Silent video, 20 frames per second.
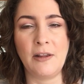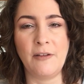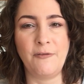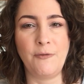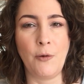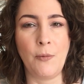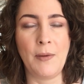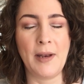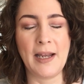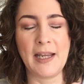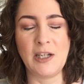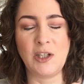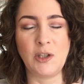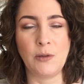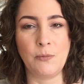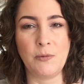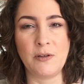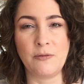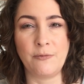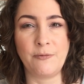The
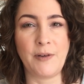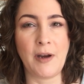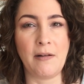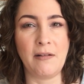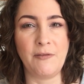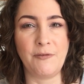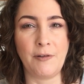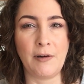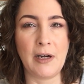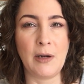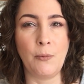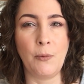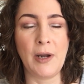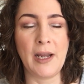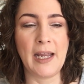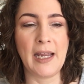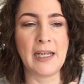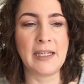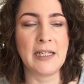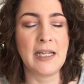formulation was very, very
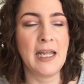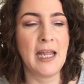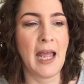weird.